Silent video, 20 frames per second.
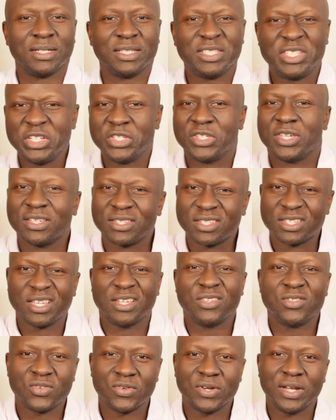
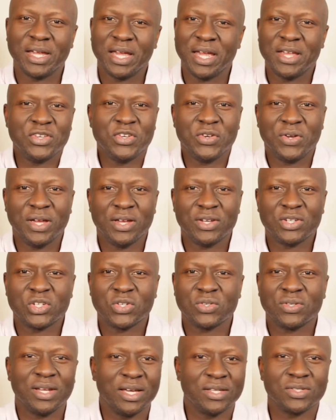teacher-centric
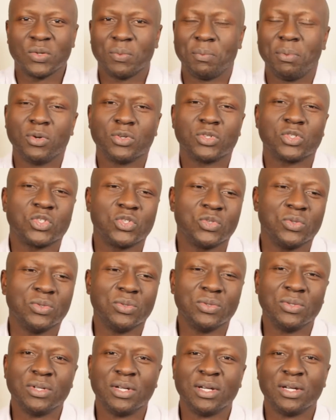education as opposed
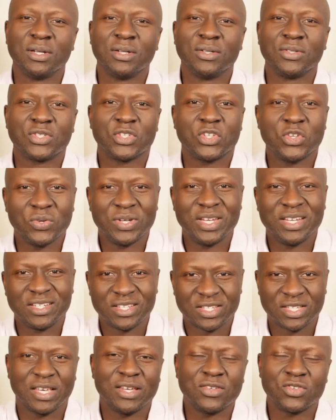to
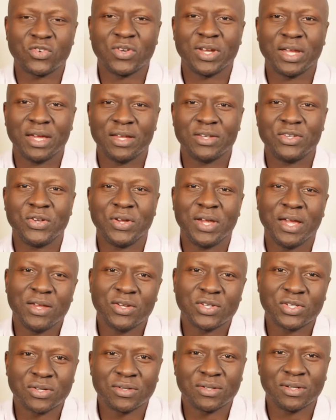student-centric
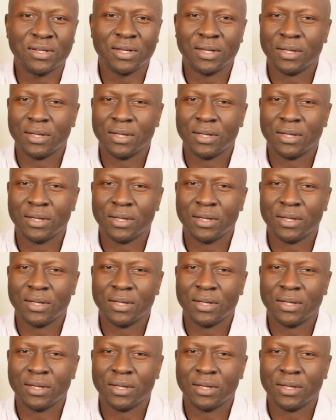education,